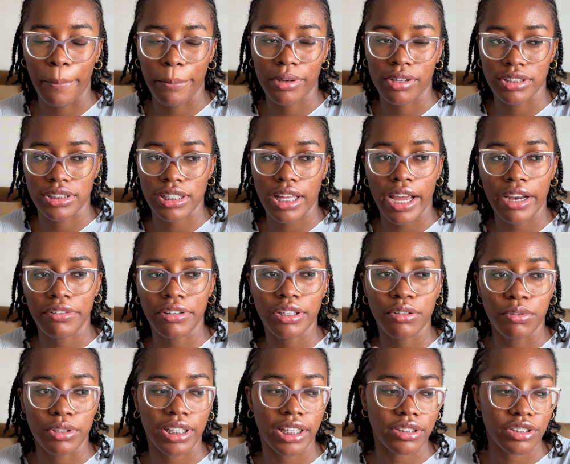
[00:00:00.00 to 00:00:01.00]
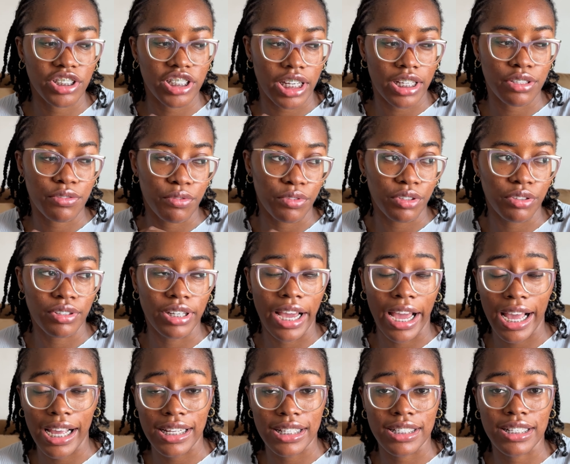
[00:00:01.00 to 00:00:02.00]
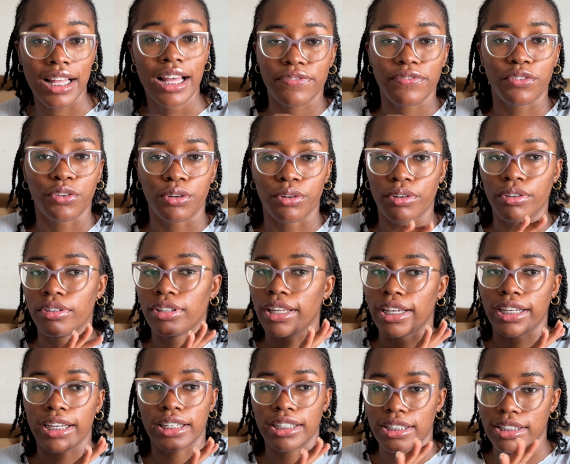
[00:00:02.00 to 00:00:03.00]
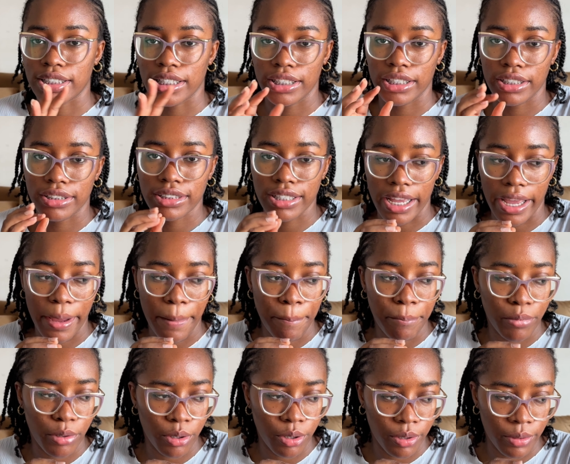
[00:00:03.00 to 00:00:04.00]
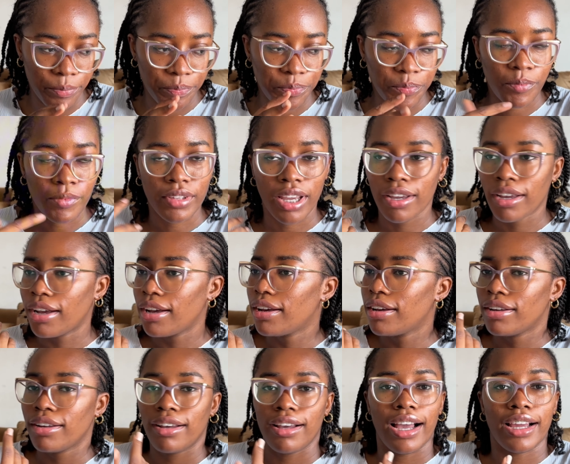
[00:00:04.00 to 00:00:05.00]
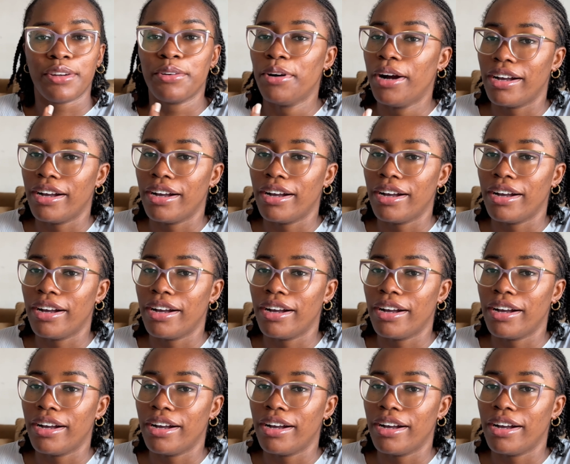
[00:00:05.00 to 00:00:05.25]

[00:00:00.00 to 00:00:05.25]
because I really wanted to chat to you guys for like an extended time, but I don't